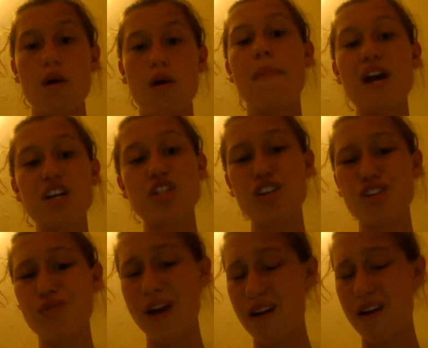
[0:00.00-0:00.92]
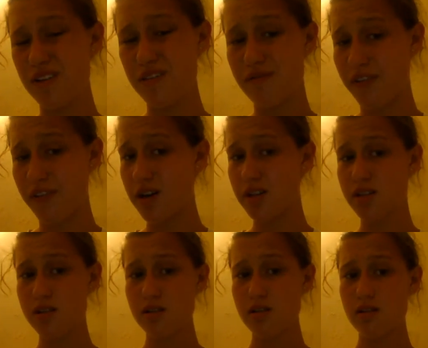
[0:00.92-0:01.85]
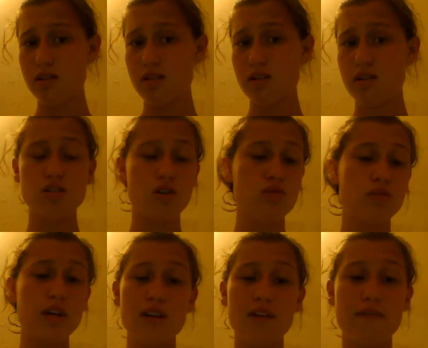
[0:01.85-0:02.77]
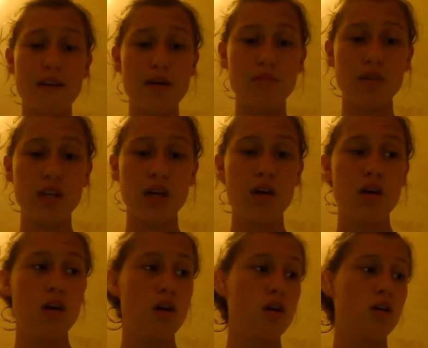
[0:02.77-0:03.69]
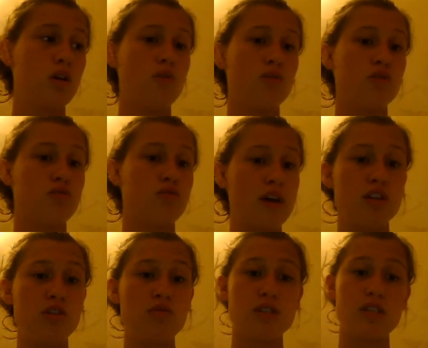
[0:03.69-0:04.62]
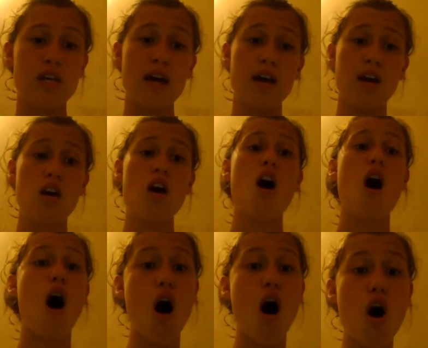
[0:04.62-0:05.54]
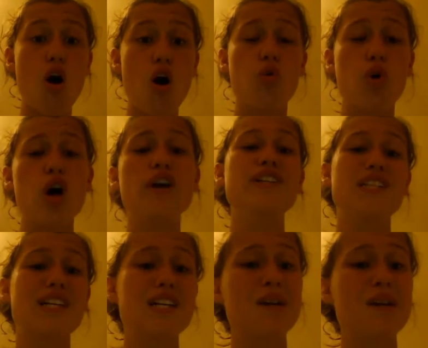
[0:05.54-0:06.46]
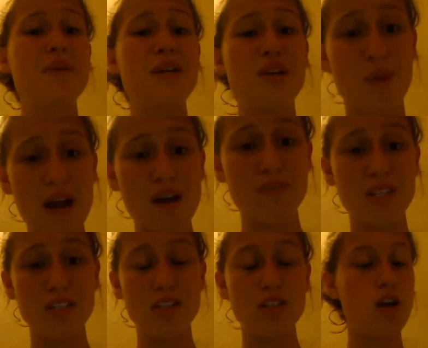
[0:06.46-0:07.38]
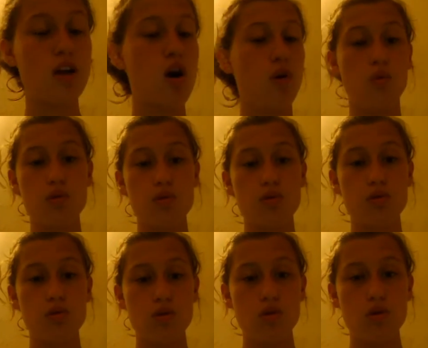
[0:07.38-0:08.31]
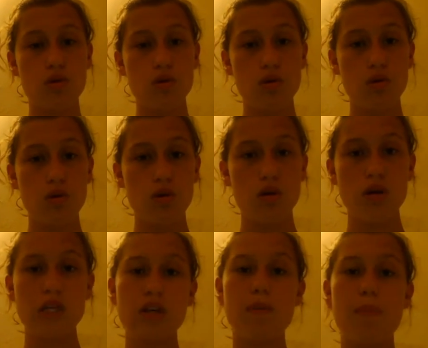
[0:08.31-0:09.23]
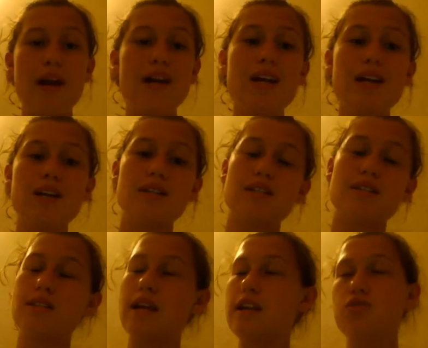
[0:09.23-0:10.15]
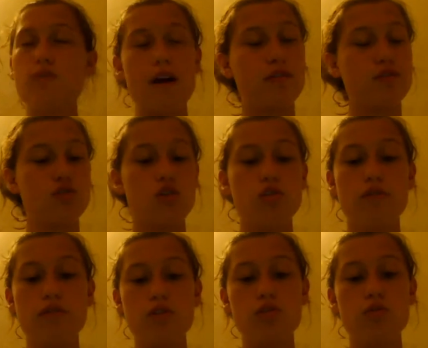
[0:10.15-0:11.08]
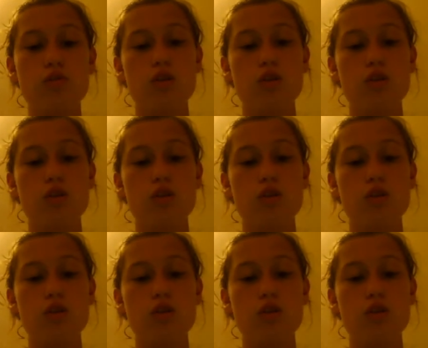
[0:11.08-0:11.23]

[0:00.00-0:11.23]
make sure you have them first. Don't let your family go and threaten you and say, "Oh, you're going to be grounded." No. Your parents, they do have control of you.